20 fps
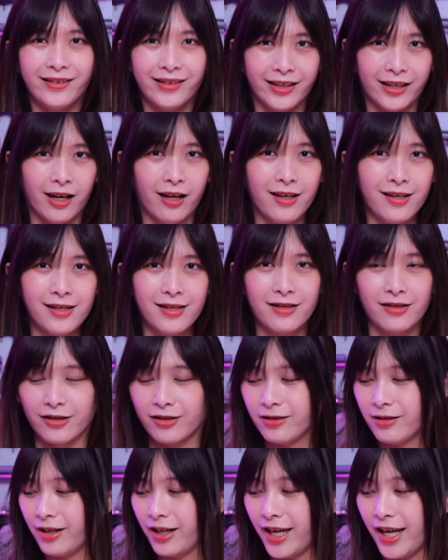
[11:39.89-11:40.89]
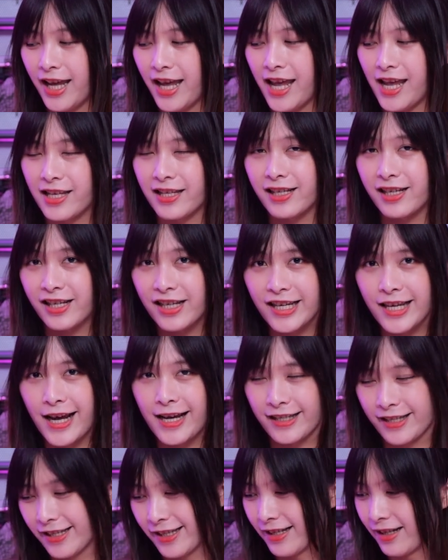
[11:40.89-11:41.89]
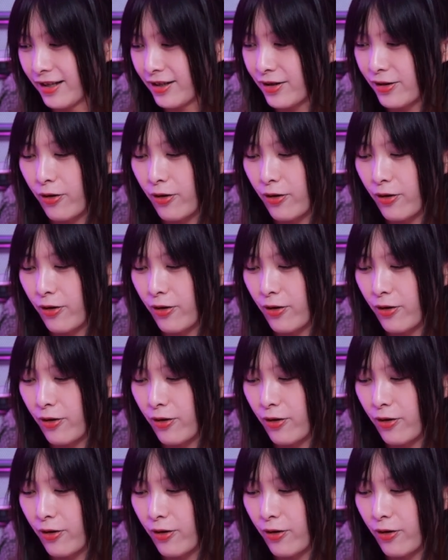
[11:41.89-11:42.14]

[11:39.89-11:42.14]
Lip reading: The answer is yes.